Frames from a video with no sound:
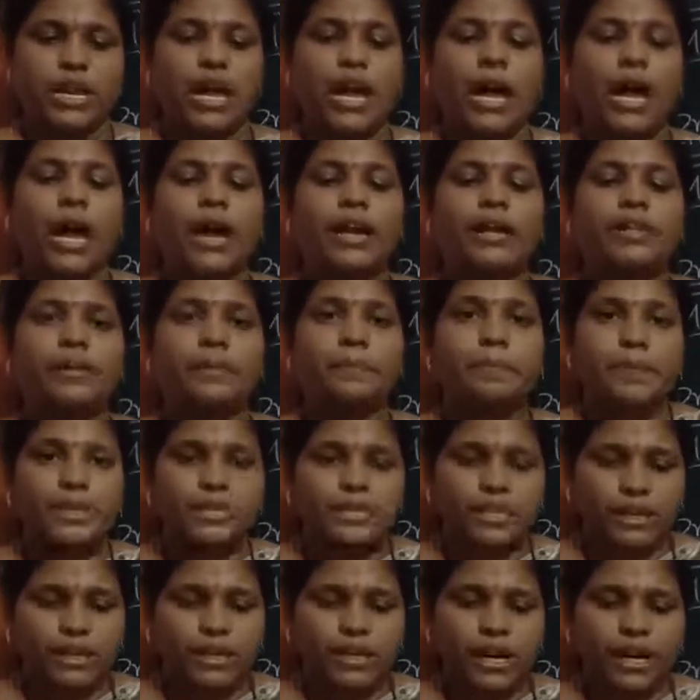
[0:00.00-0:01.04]
And in the
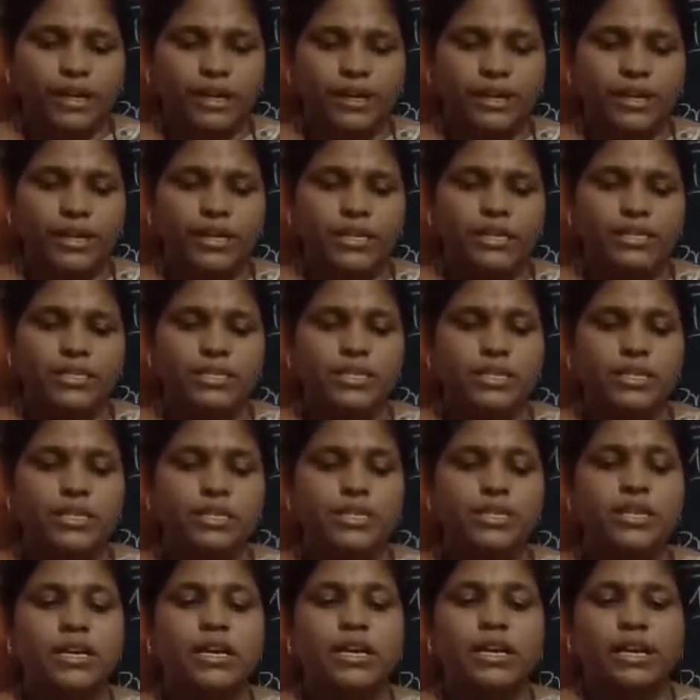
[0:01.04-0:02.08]
present continuous tense,
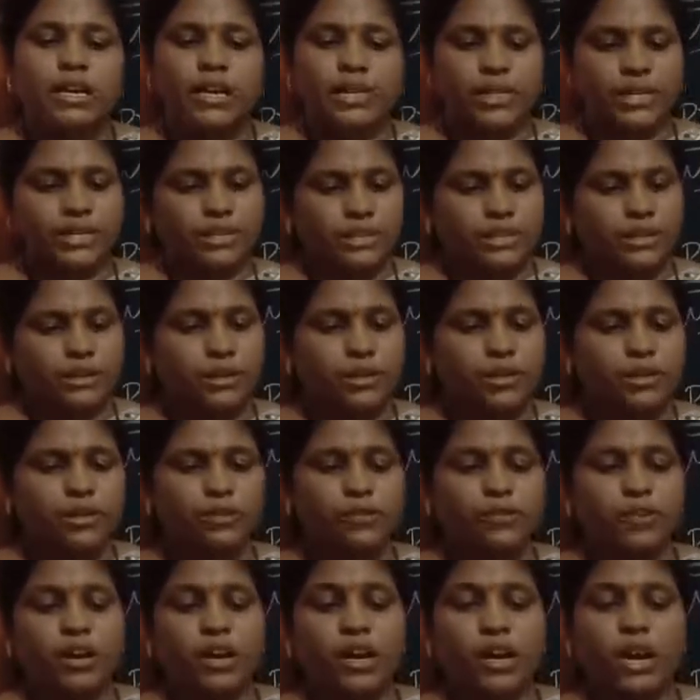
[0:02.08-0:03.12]
in the
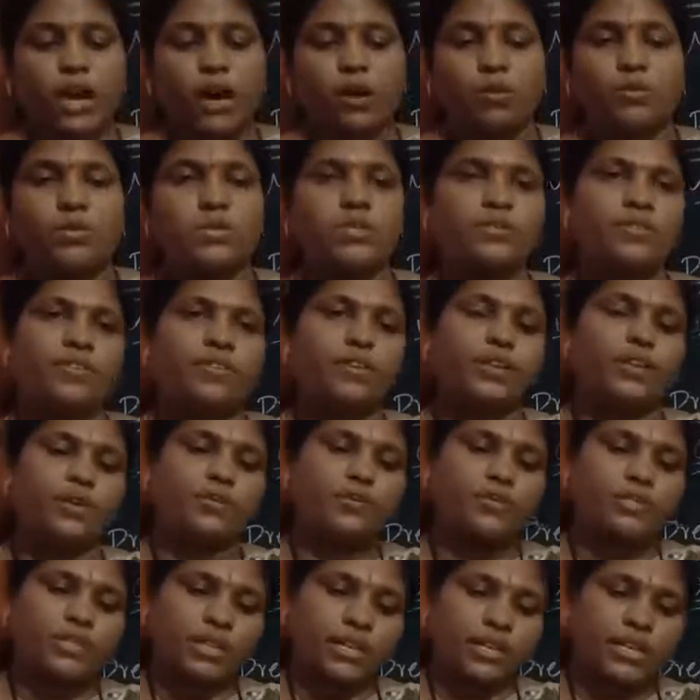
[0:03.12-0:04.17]
singular nouns we will
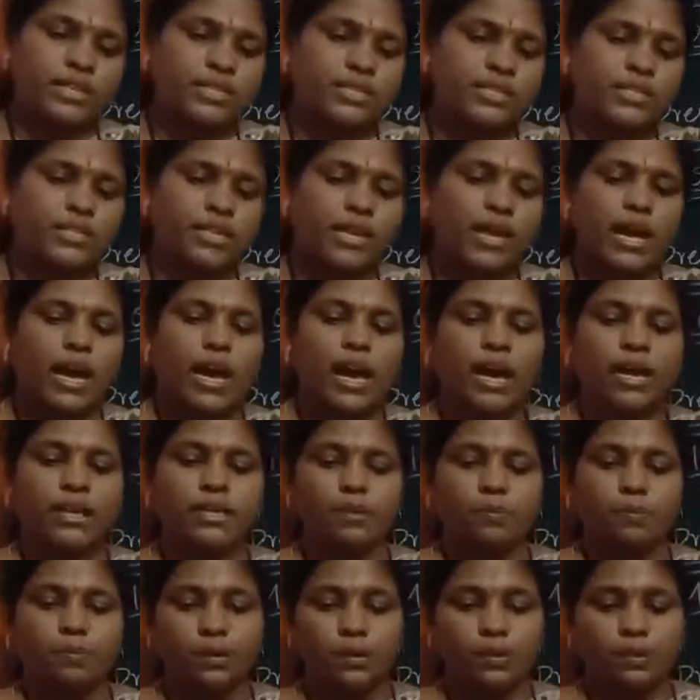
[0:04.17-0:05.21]
use is, and the
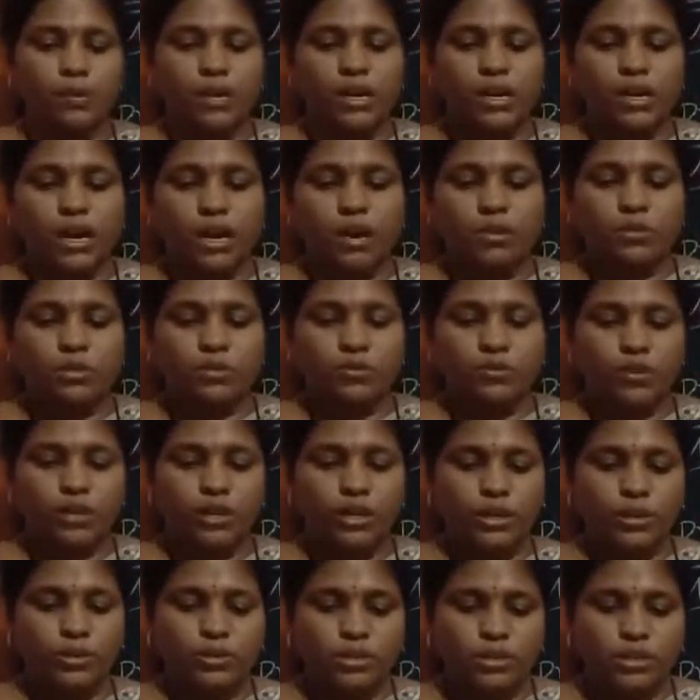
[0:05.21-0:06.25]
plural nouns we will
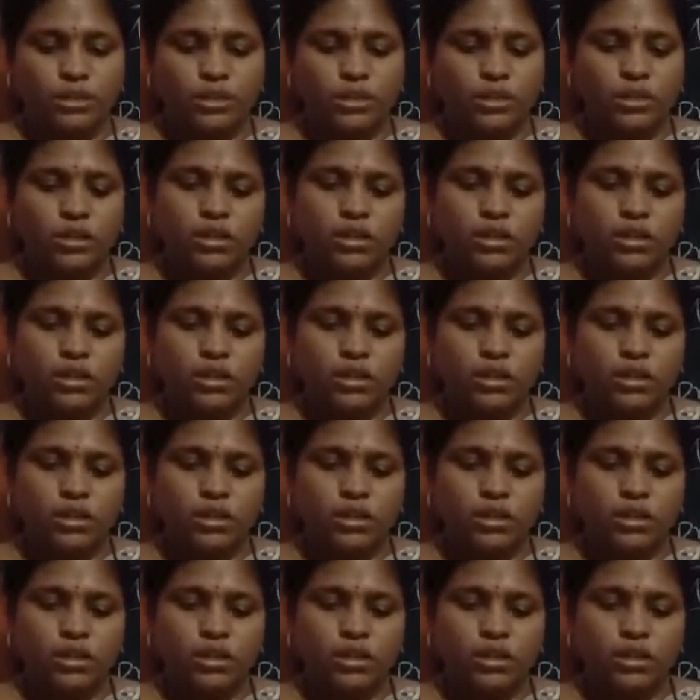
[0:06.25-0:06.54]
use